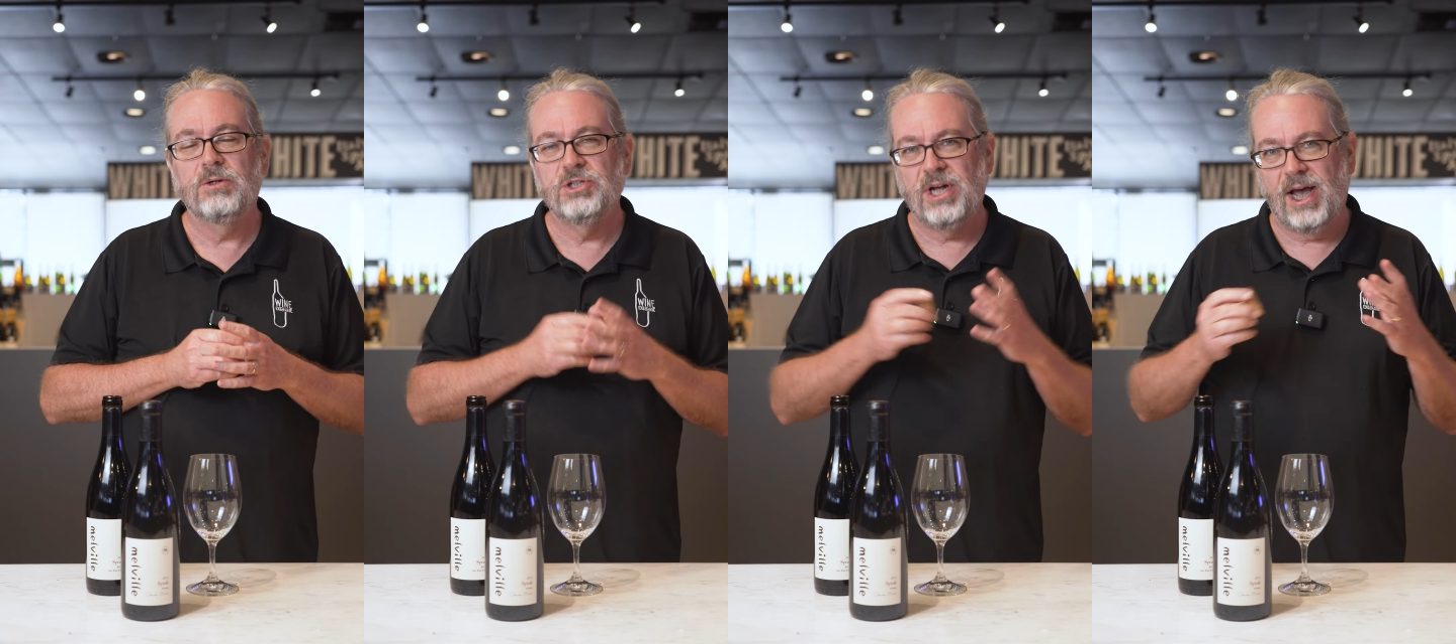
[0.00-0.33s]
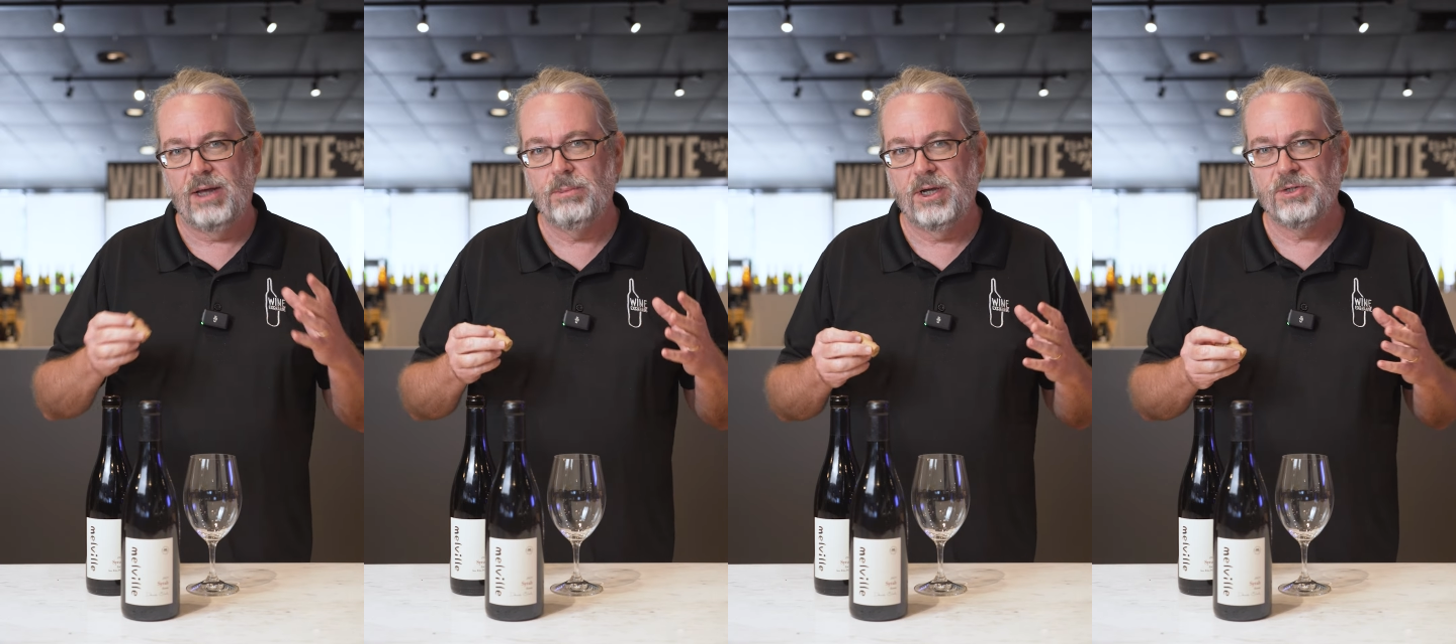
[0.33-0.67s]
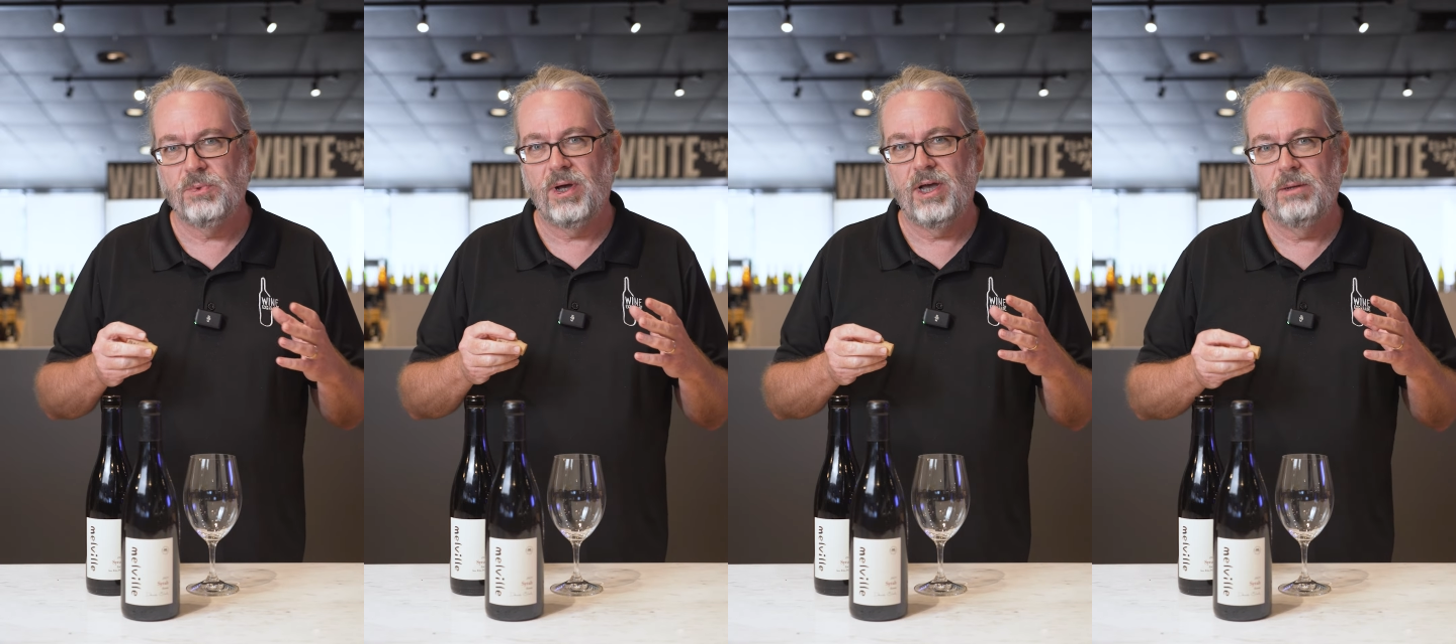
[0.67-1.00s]
Chad
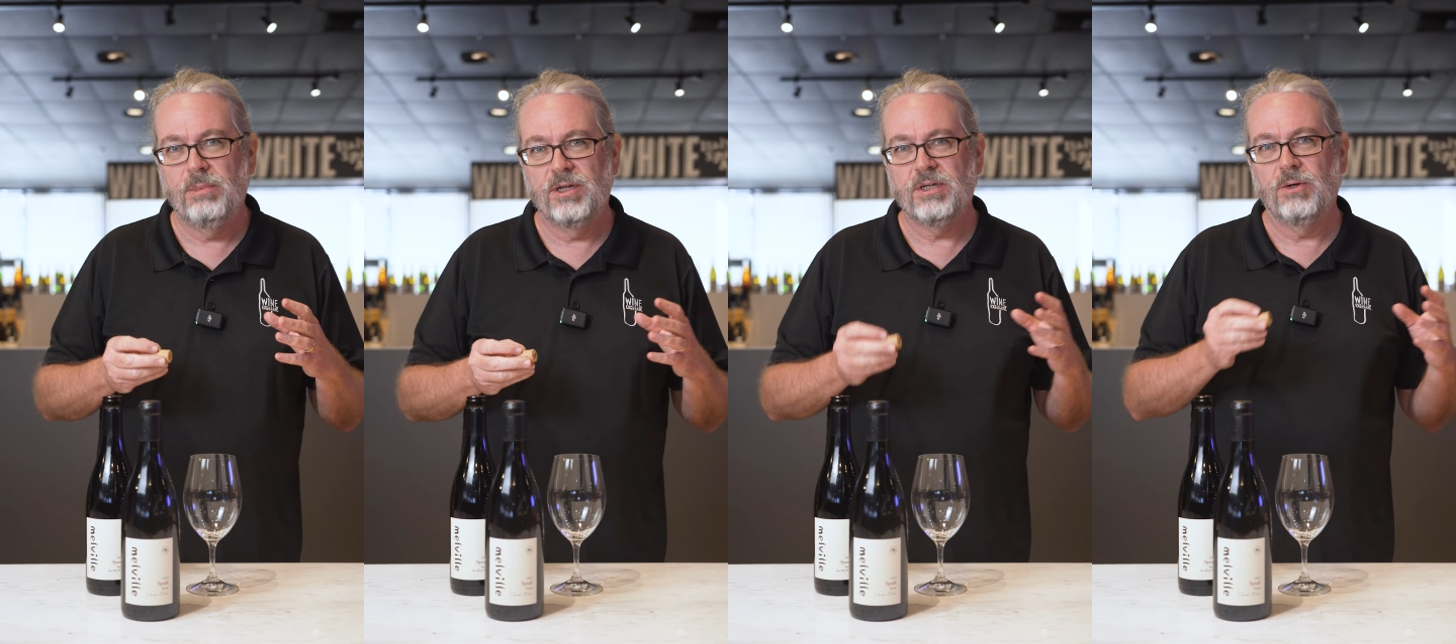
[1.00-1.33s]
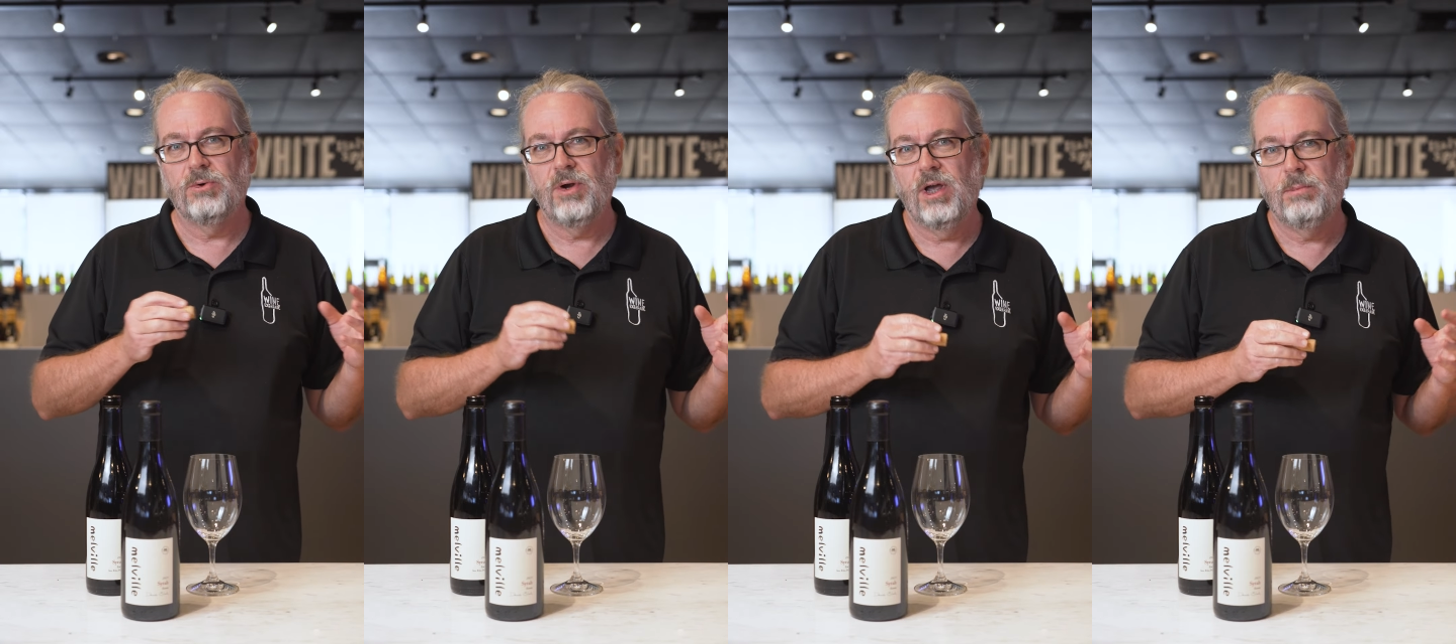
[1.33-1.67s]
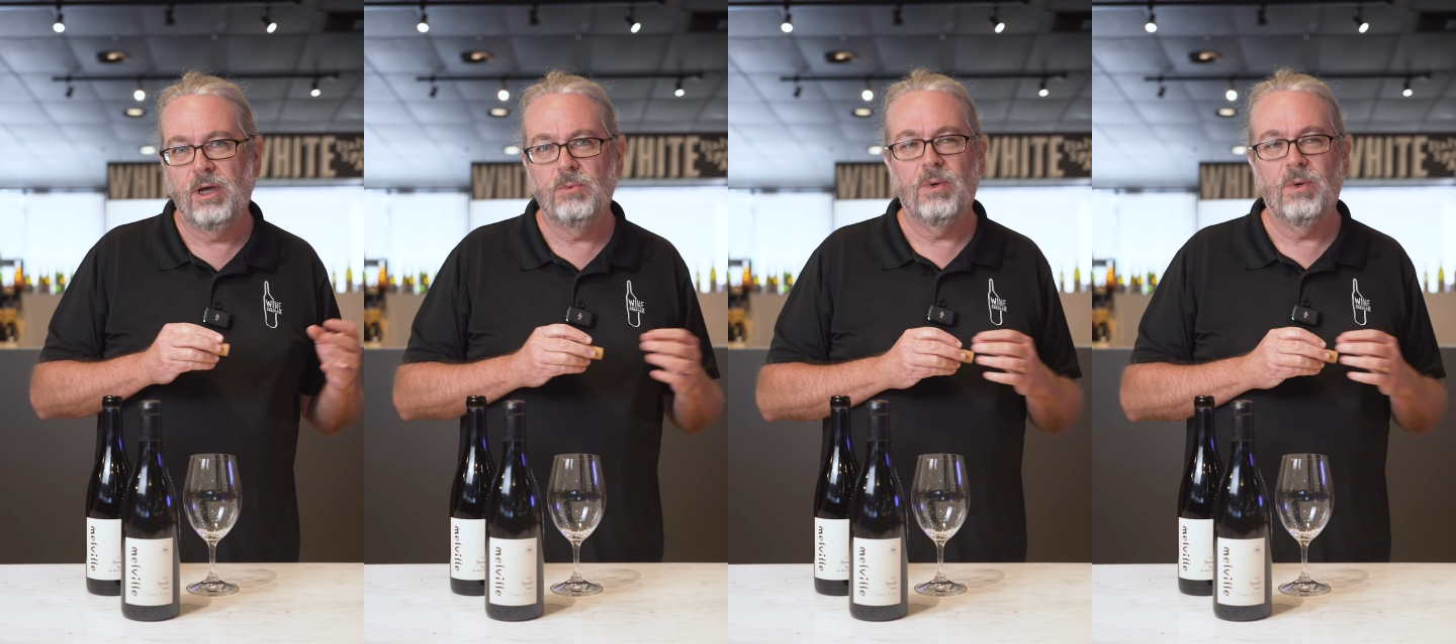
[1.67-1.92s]
makes wine based on how Greg made